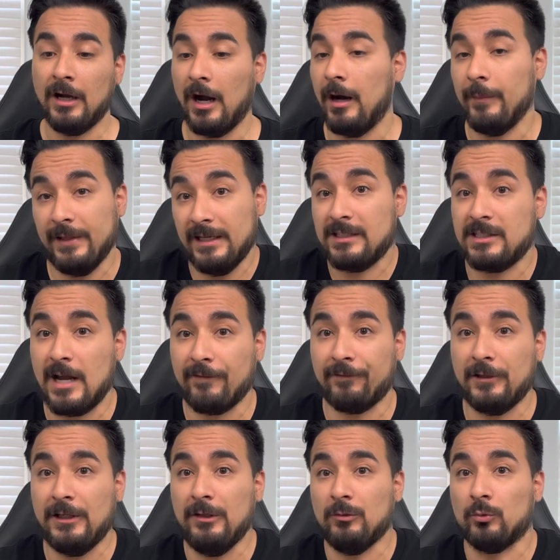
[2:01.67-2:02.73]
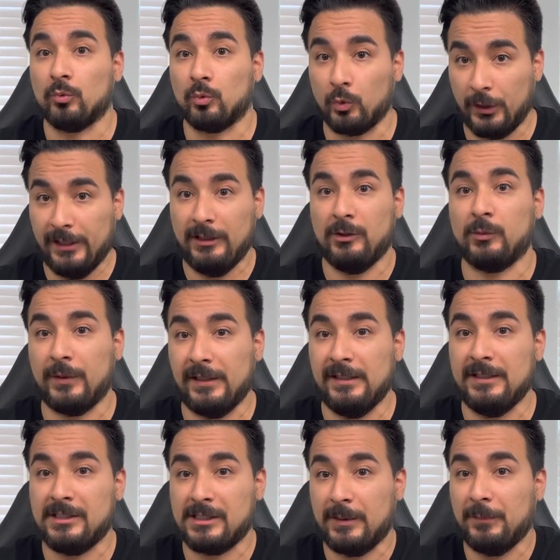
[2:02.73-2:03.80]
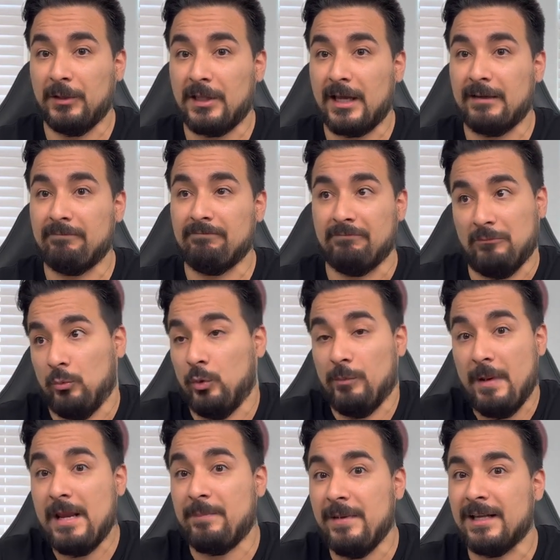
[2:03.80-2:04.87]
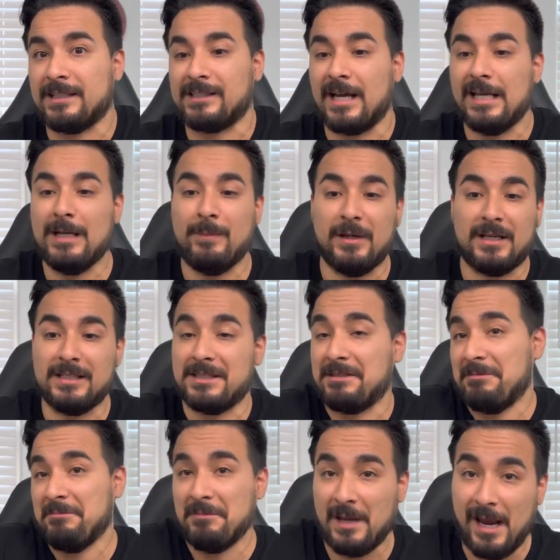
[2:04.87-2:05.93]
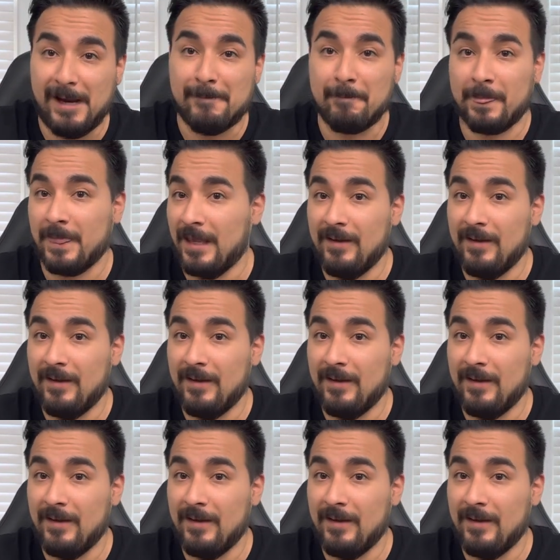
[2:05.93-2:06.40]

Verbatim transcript: Um, and it's definitely really, really something that would make me excited because hey,